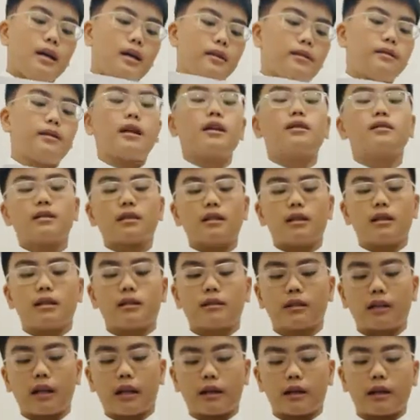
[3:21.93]
Next is
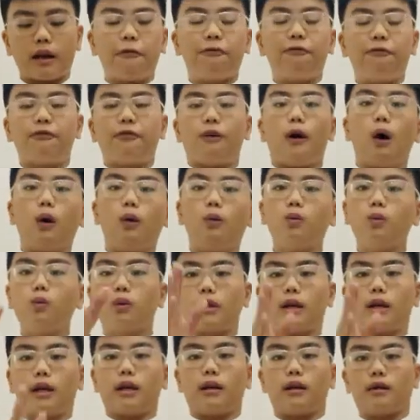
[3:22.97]
like a phone
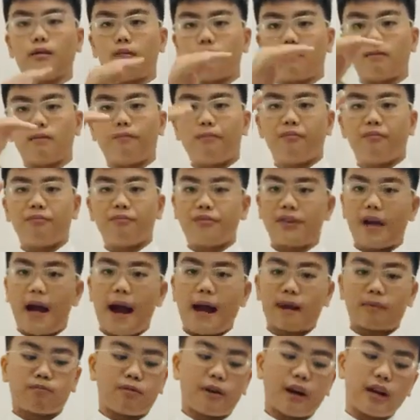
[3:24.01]
with a
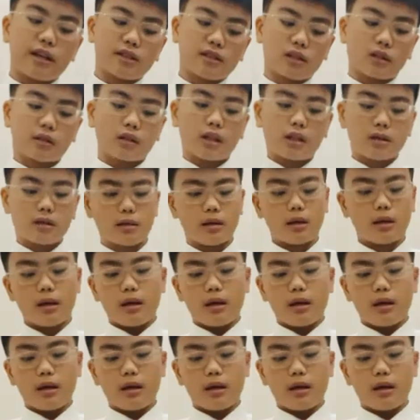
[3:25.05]
tag price on it.